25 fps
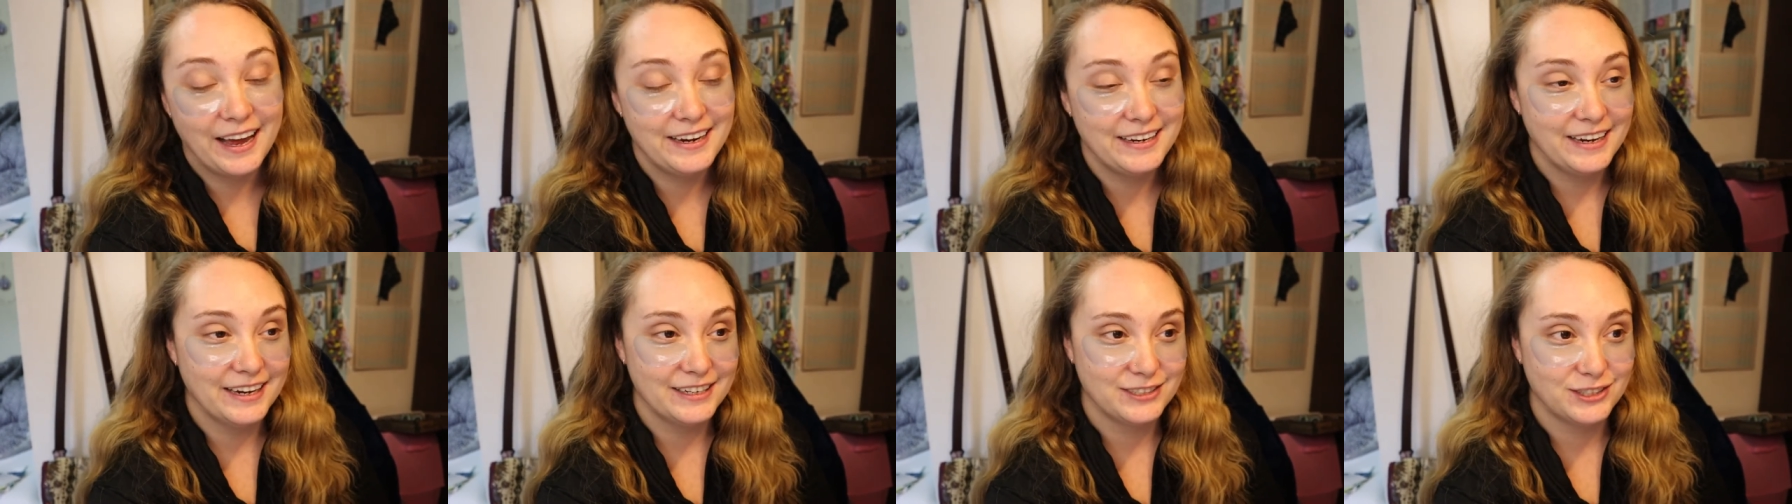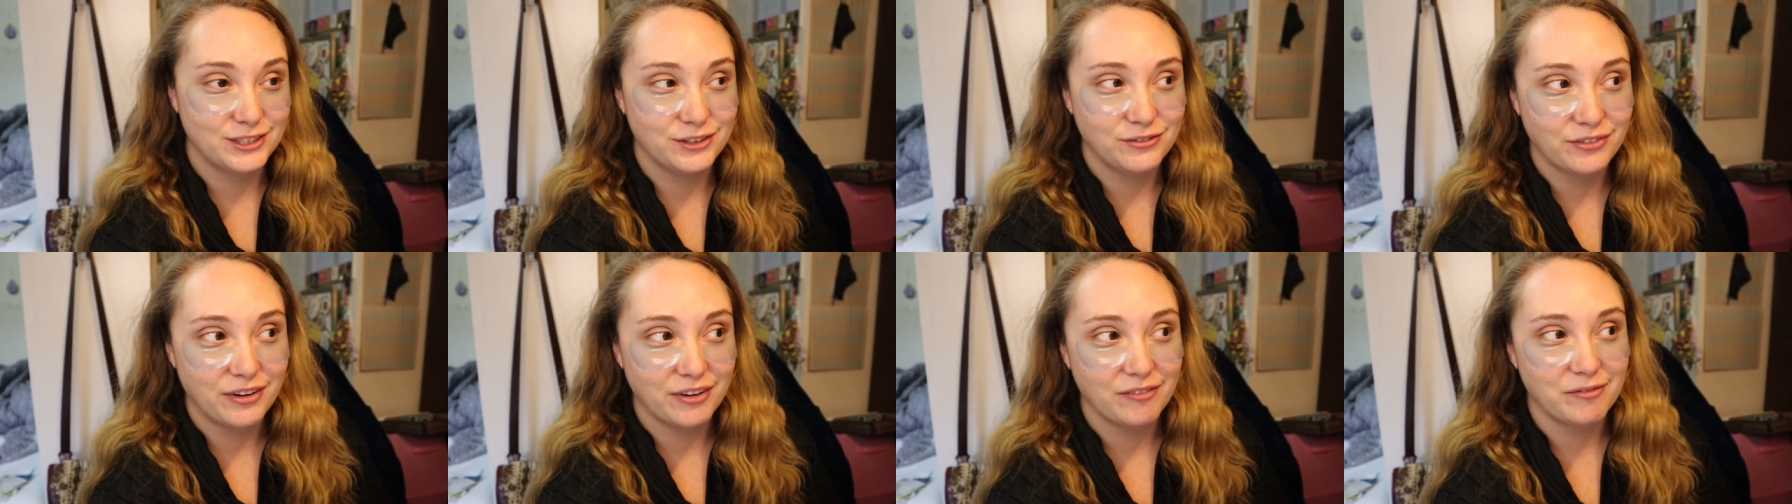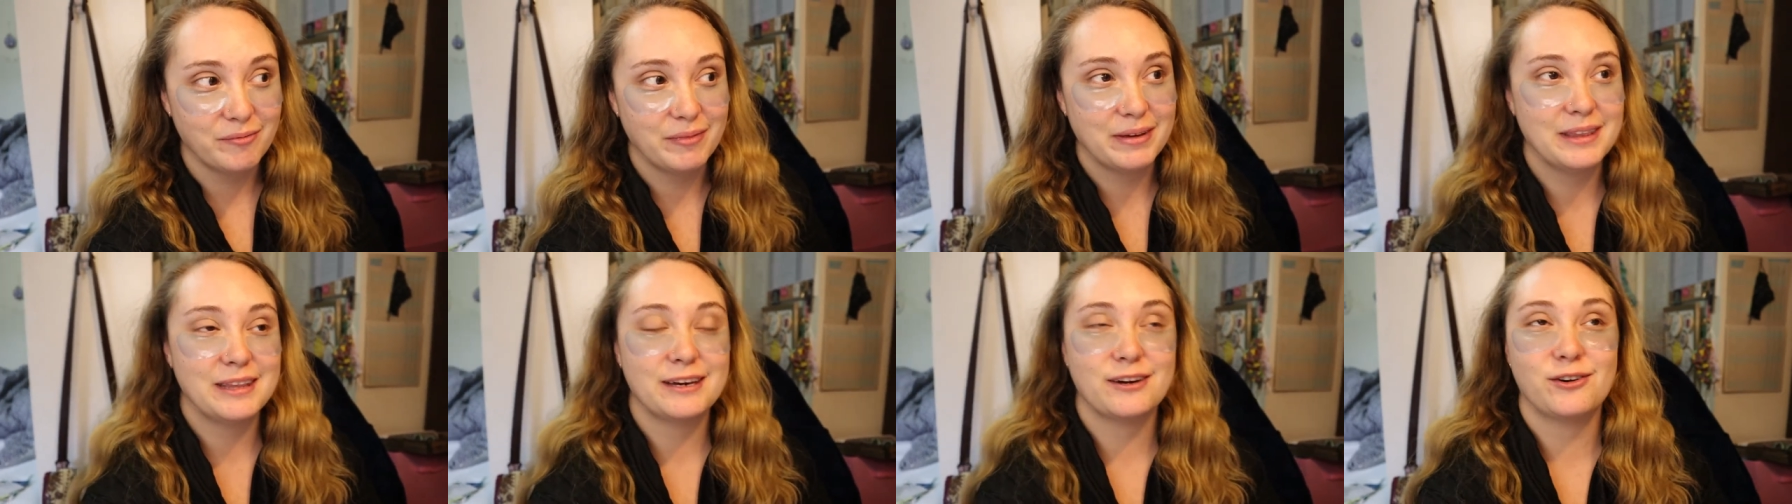and yes, you've
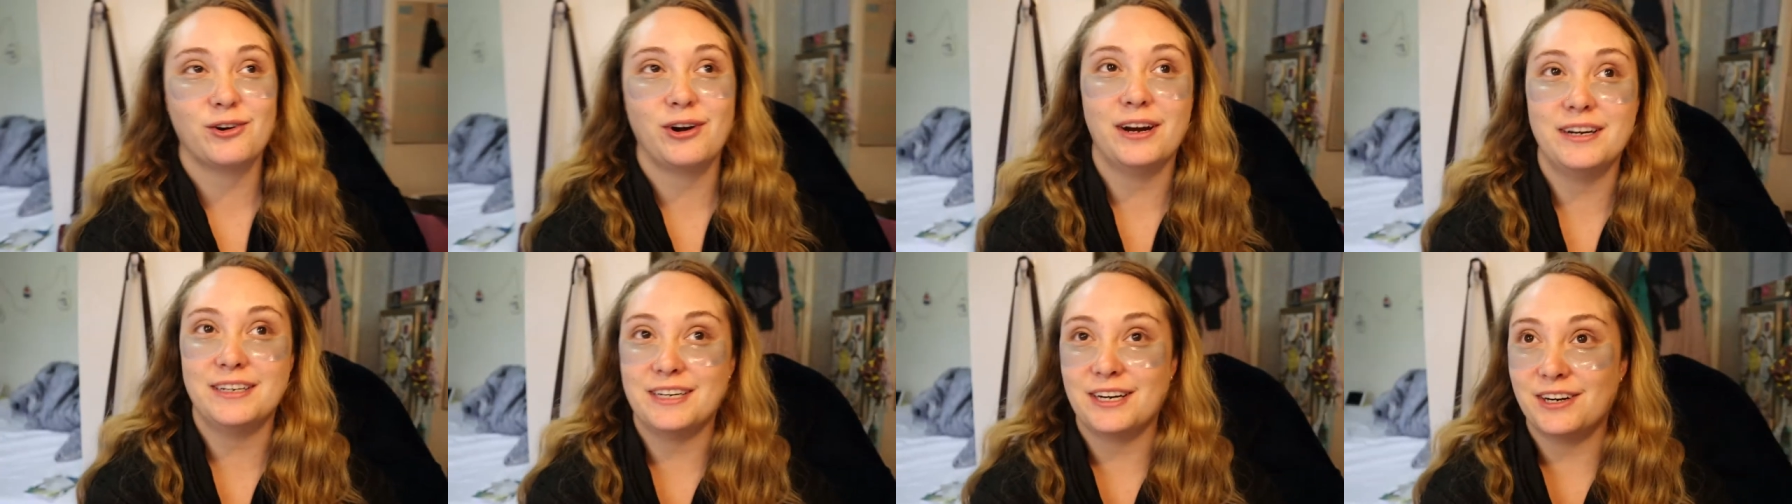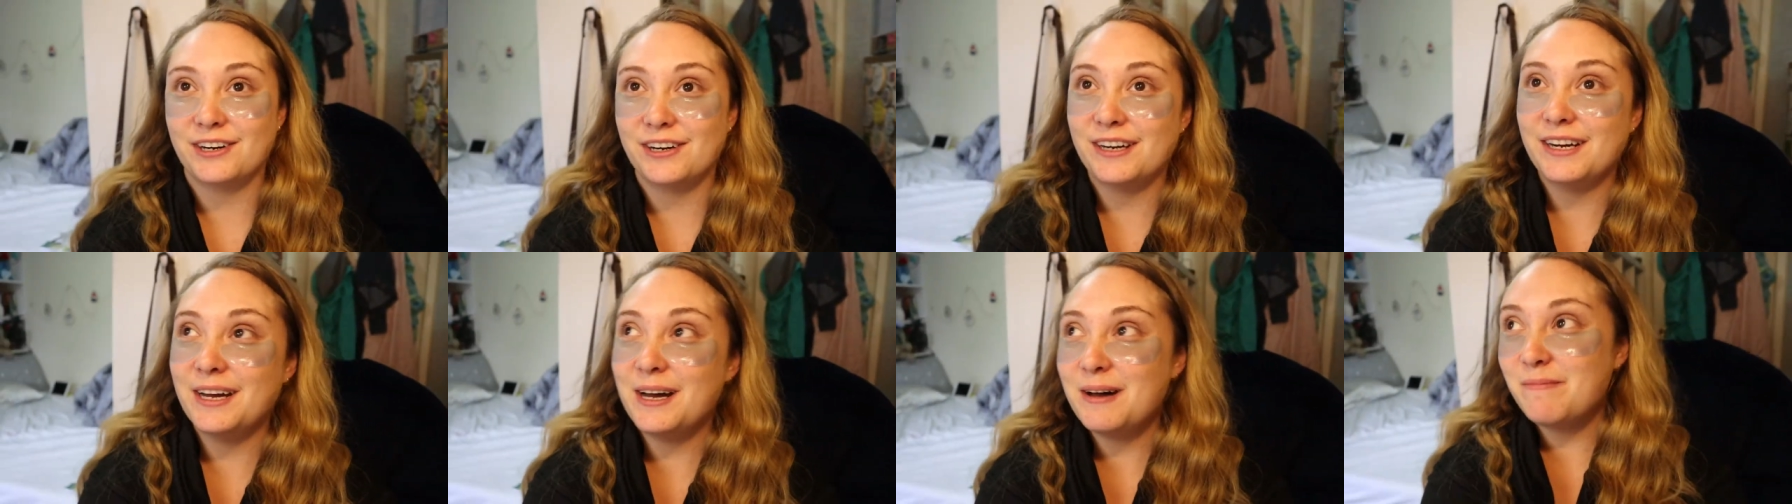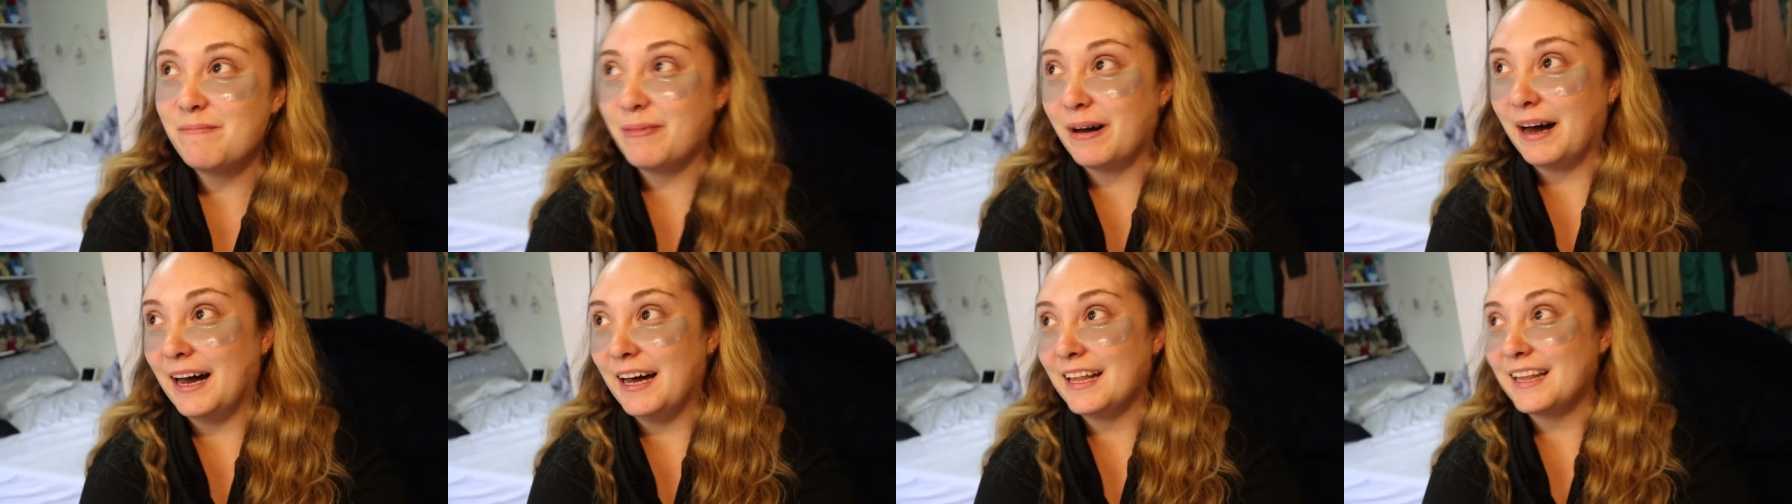given me the criteria,
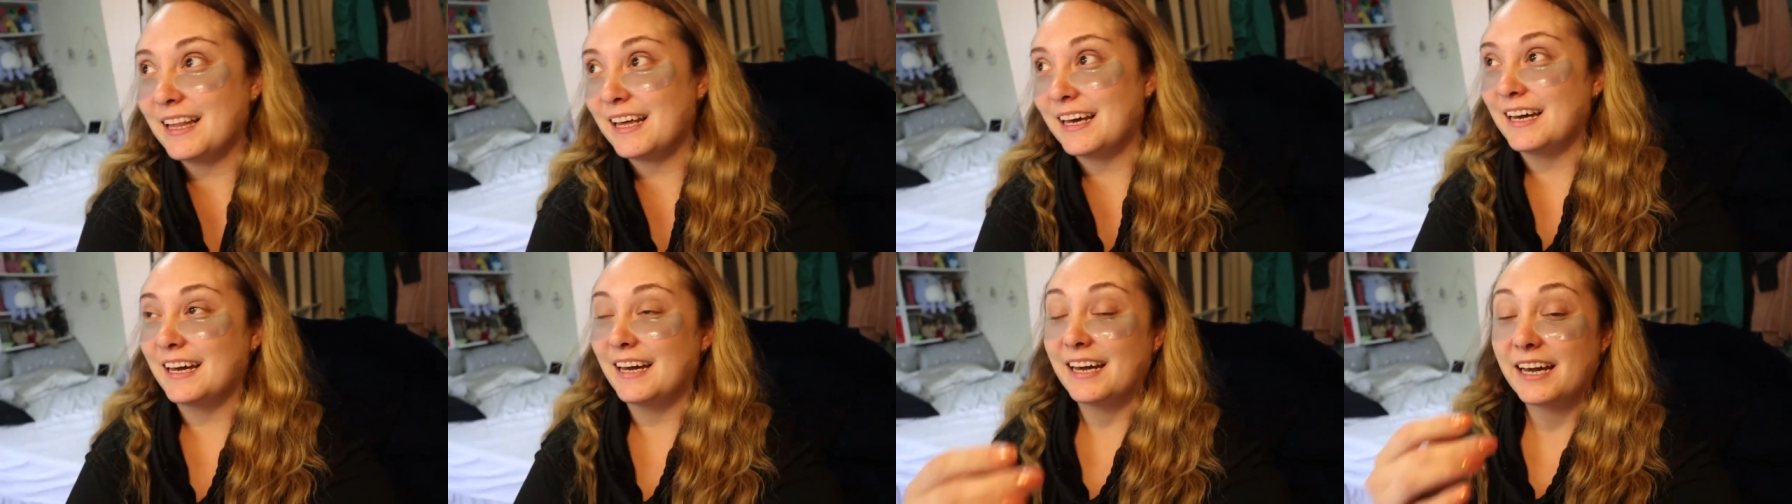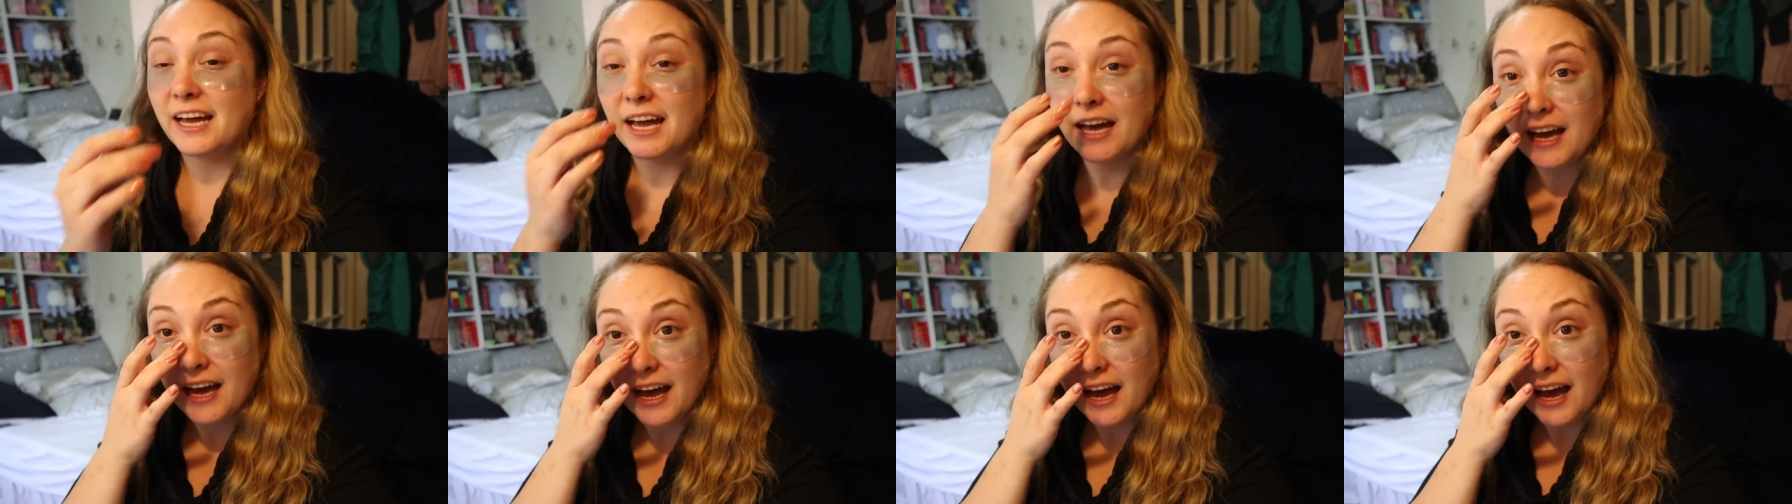but like